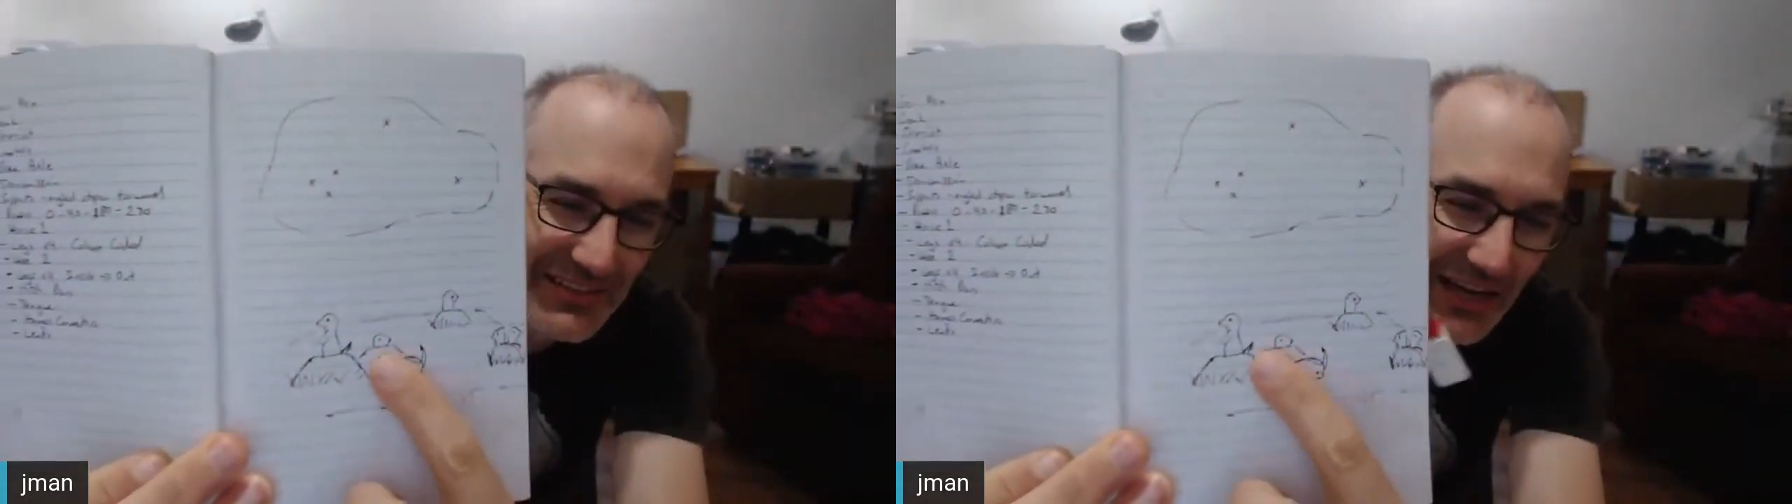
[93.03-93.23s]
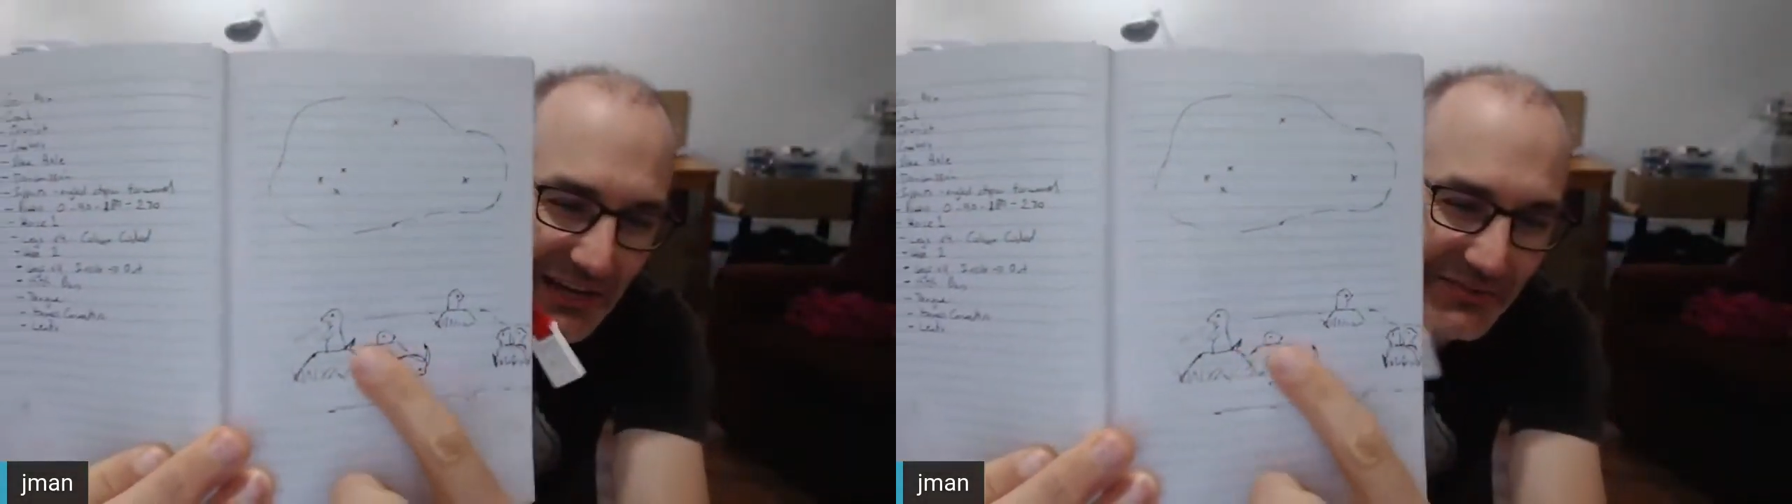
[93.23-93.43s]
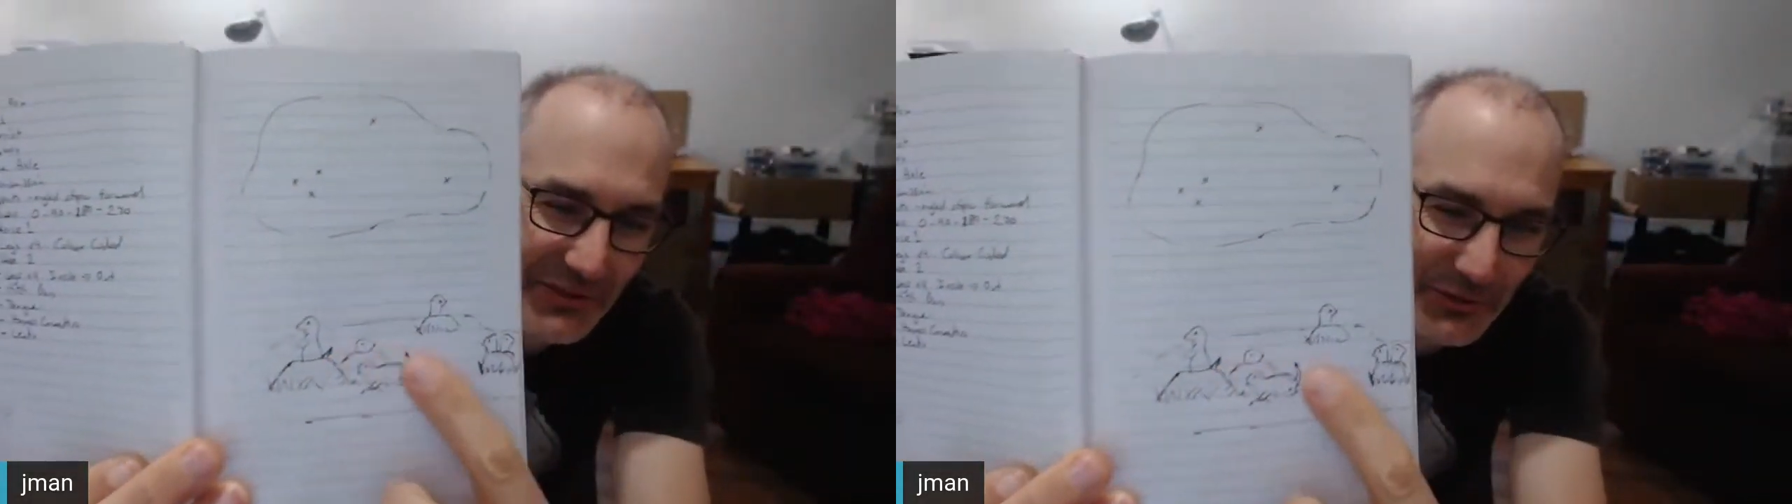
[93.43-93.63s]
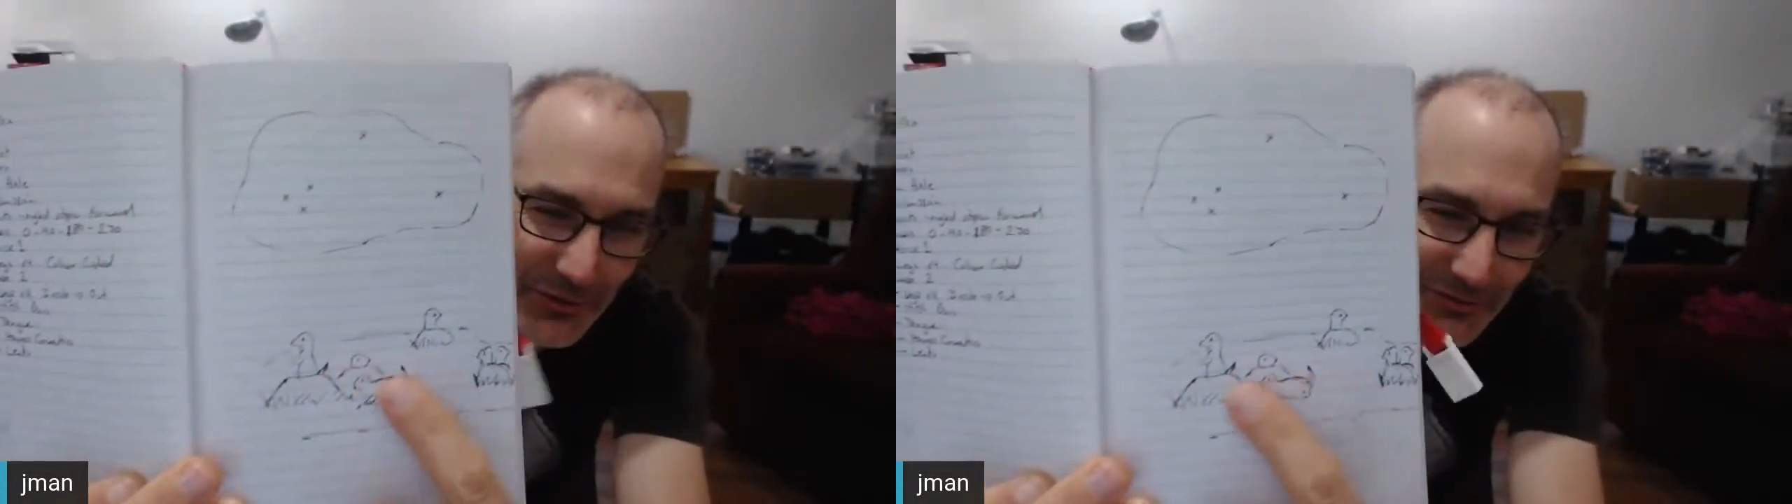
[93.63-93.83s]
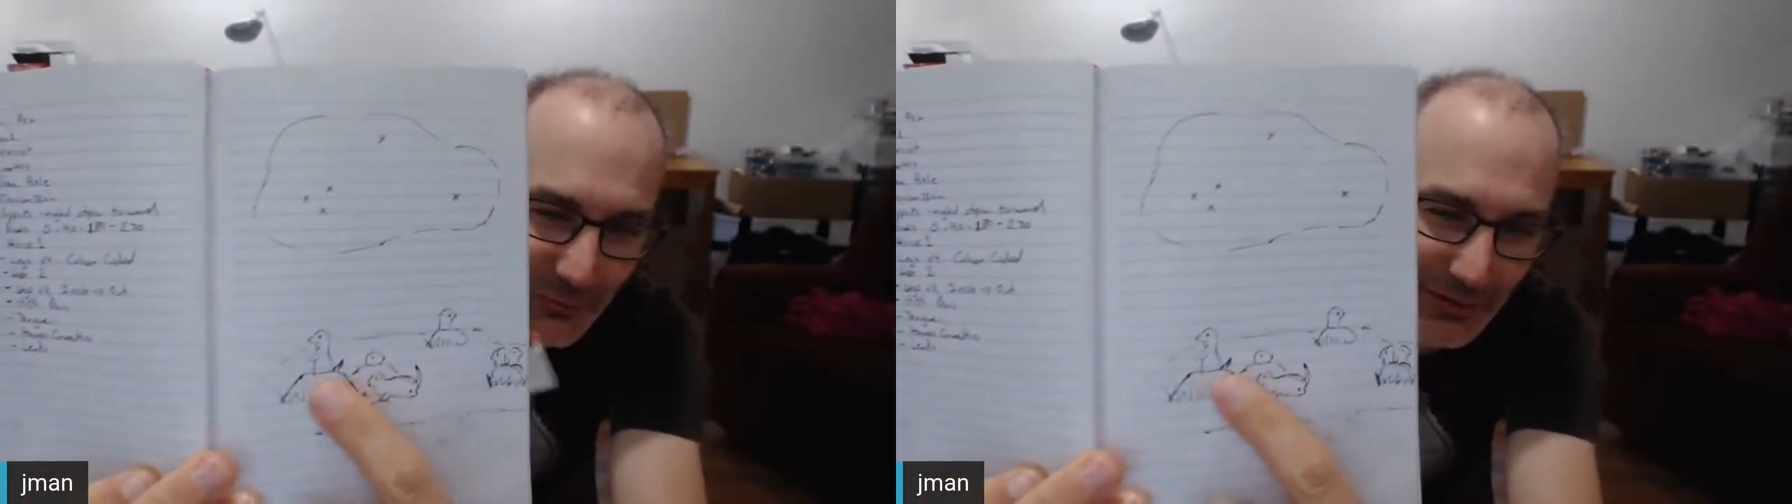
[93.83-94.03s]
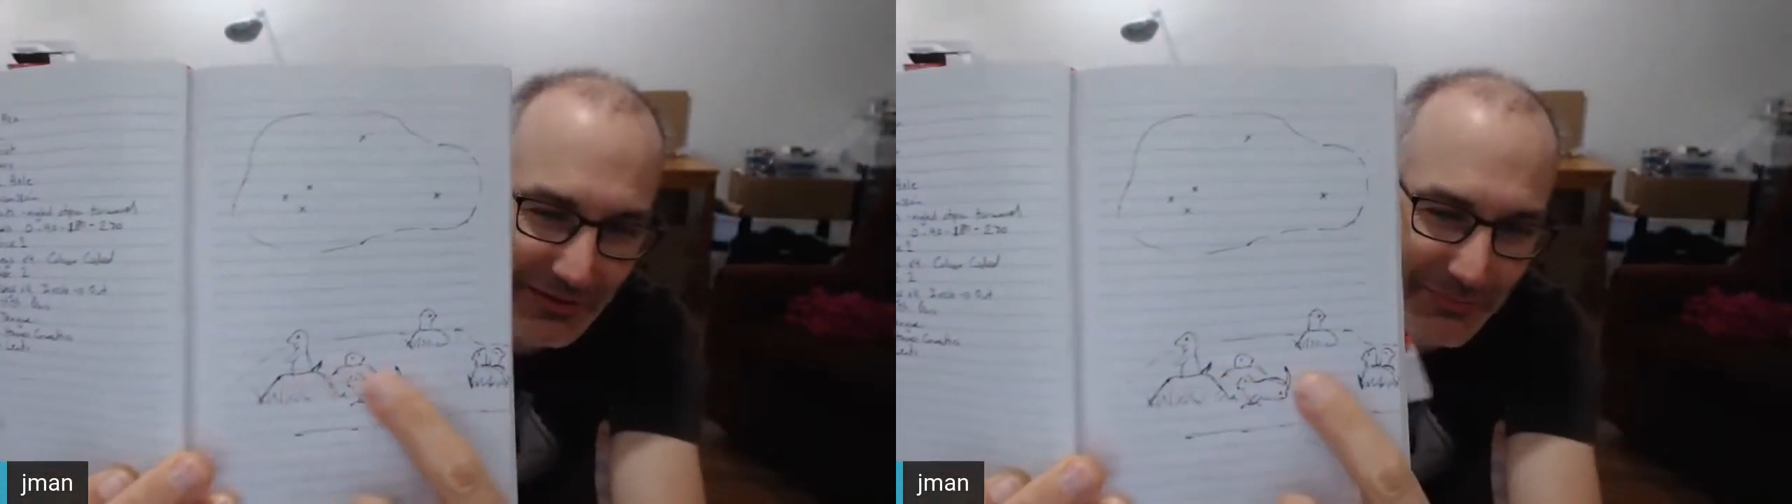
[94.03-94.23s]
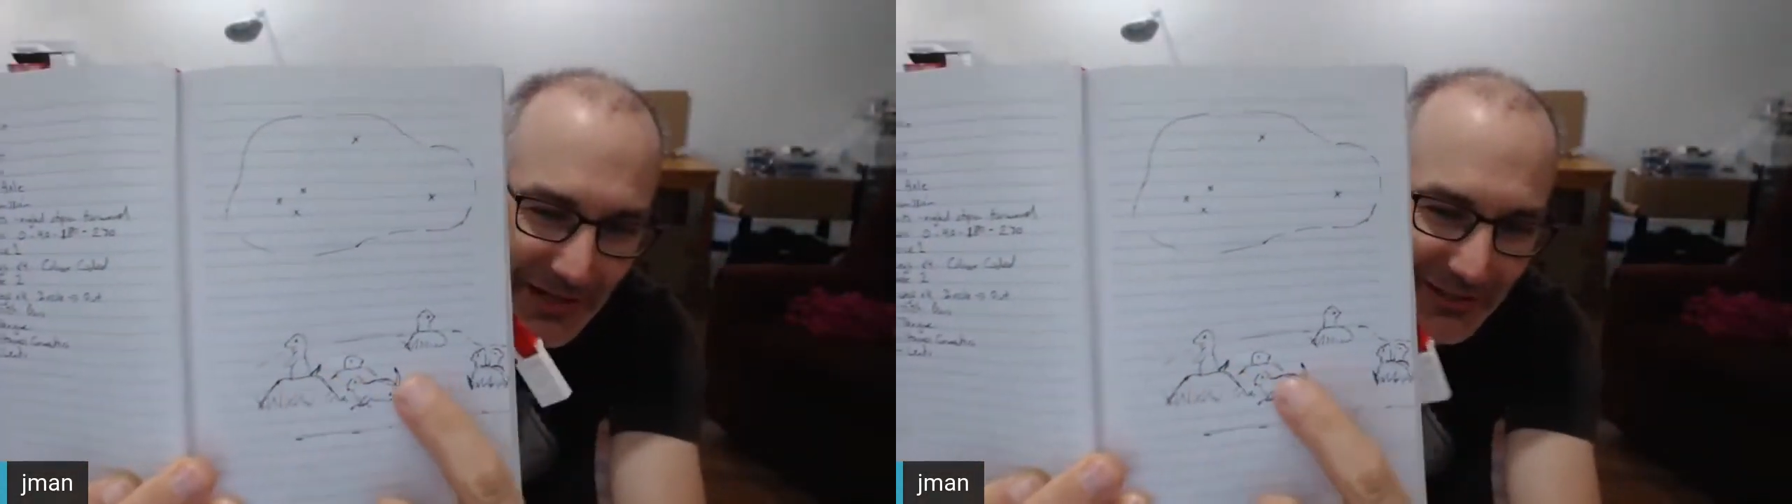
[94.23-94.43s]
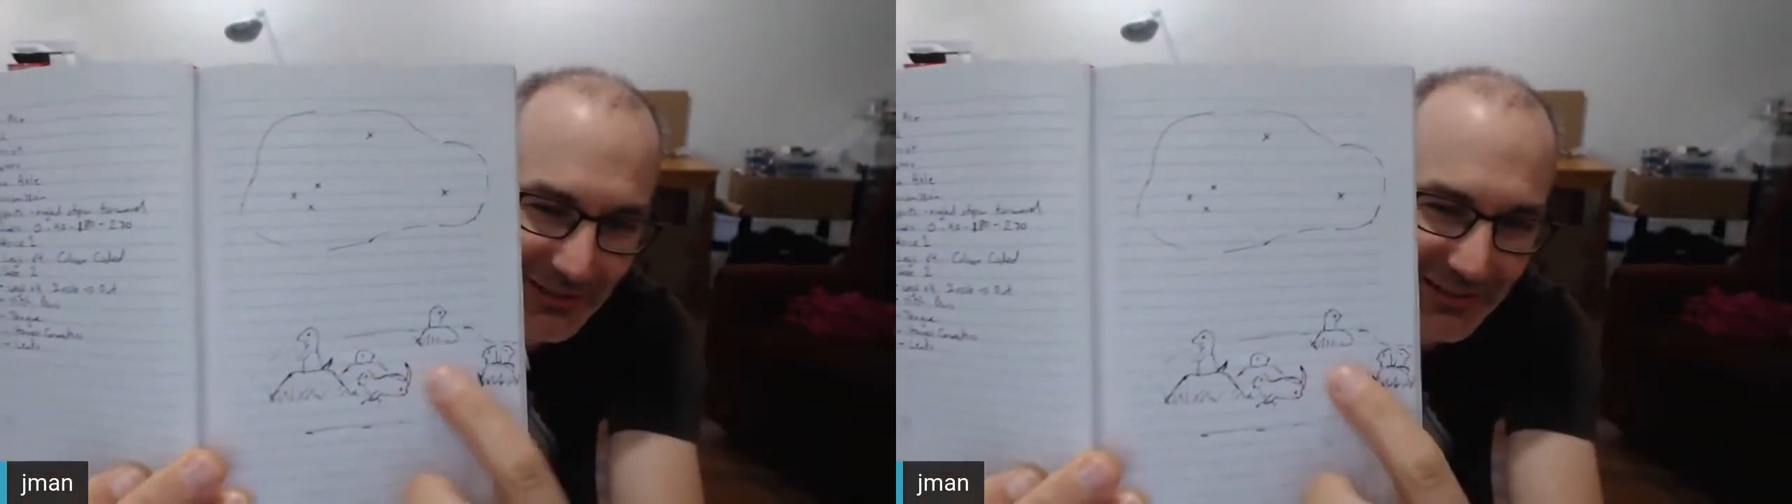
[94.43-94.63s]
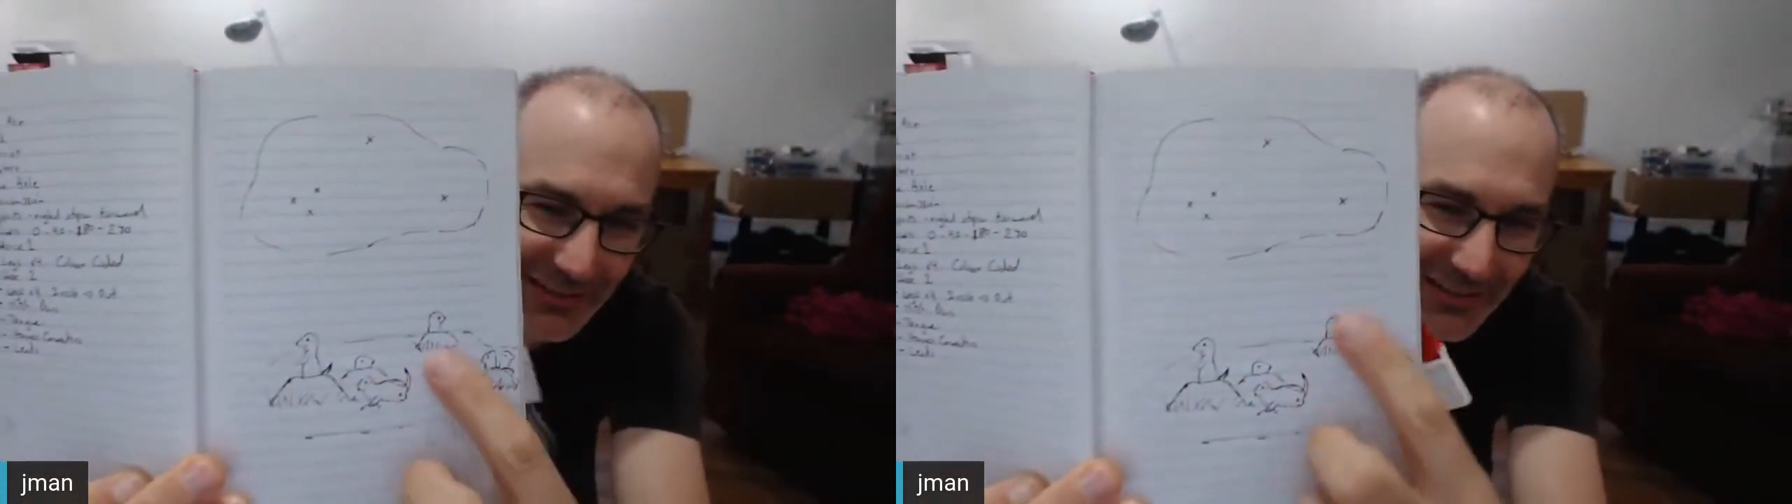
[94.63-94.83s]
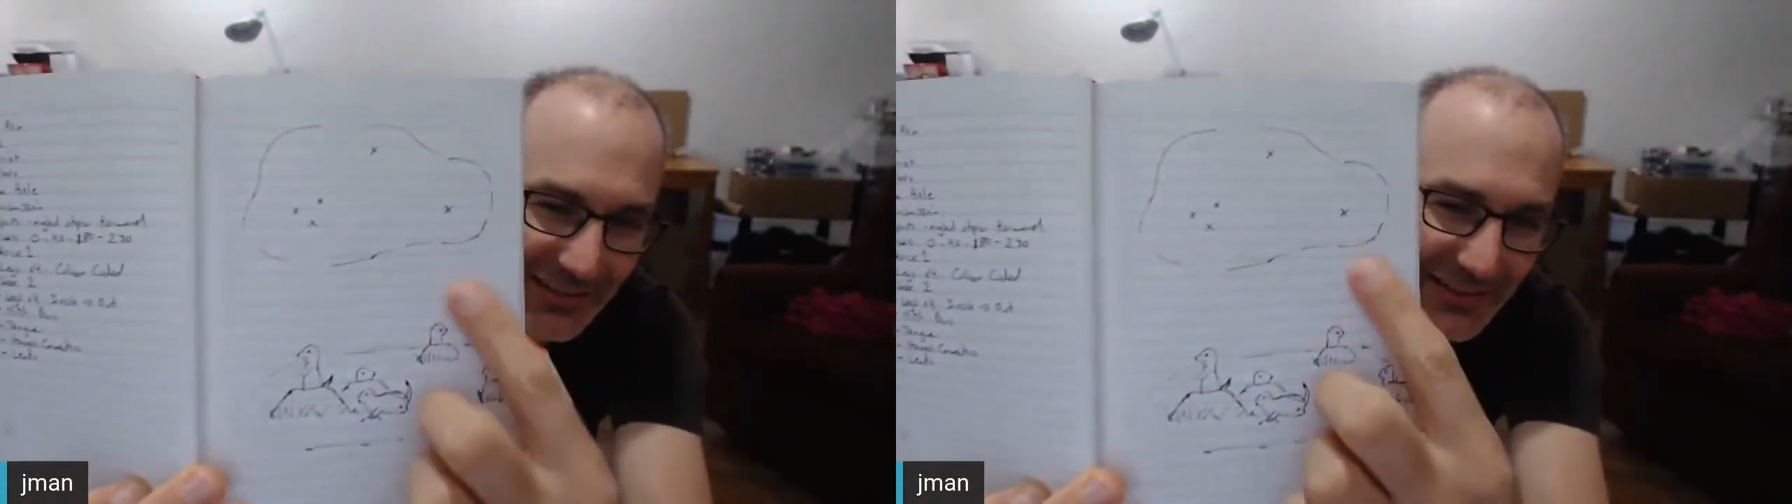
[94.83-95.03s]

side view of what they might look like,